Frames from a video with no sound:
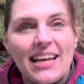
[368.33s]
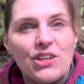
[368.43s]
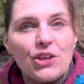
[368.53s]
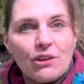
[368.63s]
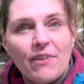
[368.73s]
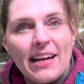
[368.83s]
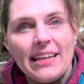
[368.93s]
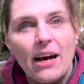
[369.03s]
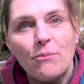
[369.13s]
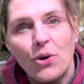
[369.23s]
and you can find
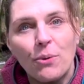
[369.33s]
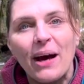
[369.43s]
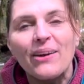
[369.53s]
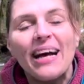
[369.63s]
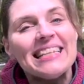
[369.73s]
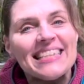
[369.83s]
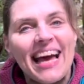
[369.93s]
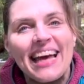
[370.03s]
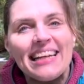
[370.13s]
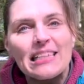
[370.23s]
out more about us
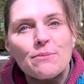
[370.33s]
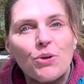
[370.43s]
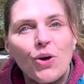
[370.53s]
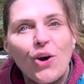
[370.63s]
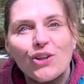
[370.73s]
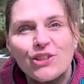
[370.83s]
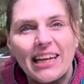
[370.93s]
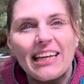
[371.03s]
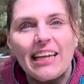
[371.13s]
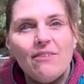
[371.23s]
at
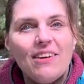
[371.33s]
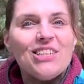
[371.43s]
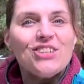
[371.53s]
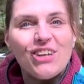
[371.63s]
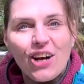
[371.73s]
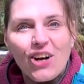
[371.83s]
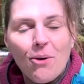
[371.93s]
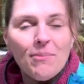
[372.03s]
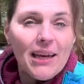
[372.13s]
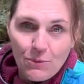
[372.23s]
exploretrekadventure.com,
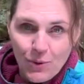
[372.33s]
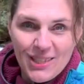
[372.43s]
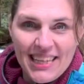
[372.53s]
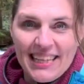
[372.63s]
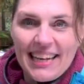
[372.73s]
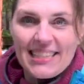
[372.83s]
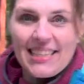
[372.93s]
and we'll see you next